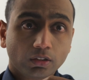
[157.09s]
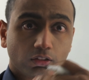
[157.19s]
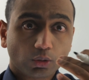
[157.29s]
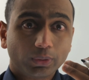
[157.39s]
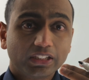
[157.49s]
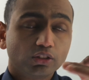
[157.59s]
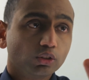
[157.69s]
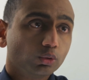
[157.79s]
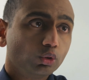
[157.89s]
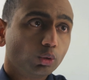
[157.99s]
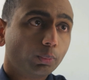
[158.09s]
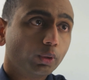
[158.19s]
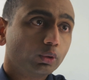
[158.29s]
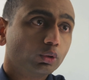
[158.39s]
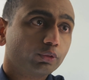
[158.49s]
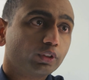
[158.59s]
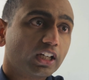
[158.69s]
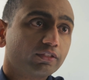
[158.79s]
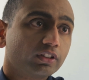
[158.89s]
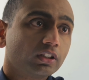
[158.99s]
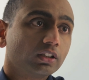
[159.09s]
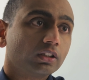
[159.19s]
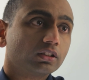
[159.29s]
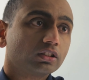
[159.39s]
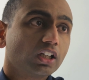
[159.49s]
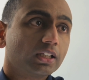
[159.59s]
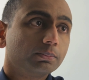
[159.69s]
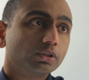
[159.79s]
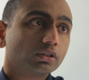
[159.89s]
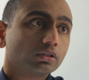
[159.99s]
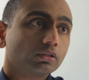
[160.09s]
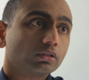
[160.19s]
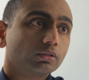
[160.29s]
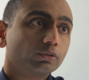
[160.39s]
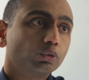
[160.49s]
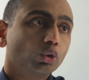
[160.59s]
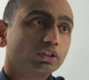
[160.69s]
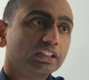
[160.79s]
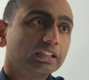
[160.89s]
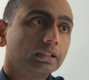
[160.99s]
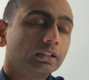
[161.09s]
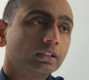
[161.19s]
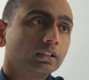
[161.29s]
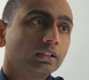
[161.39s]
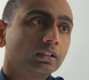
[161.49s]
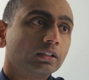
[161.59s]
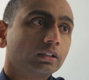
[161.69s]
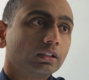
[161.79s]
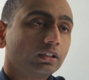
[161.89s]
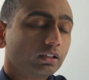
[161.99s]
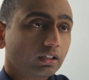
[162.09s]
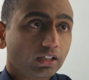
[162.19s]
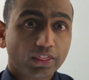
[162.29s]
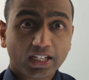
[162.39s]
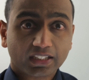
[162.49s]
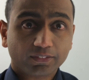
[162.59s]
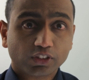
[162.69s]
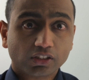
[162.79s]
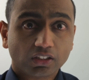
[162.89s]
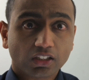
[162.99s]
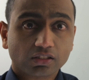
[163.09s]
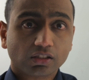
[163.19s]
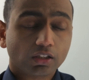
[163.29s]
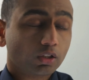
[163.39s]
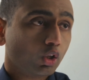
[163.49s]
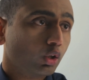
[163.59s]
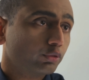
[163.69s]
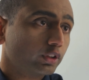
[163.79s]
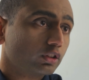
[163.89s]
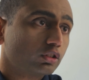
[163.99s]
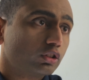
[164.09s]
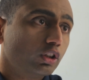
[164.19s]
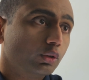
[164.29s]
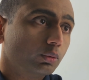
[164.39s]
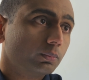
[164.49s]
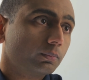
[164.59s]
So we need to do 0.05 times 40, and that gives us an answer of 2.